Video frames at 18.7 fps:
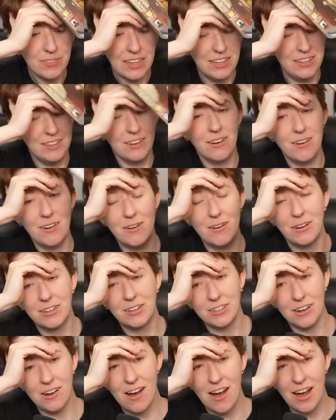Oh
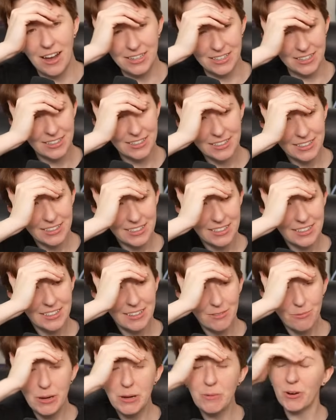god.
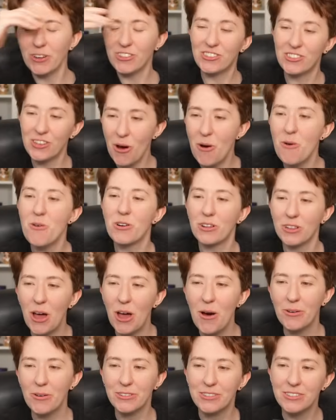We were so
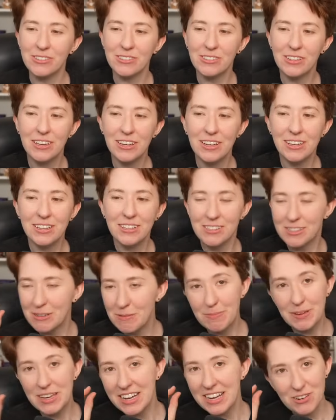close to
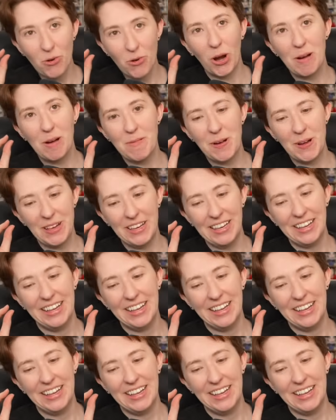being normal.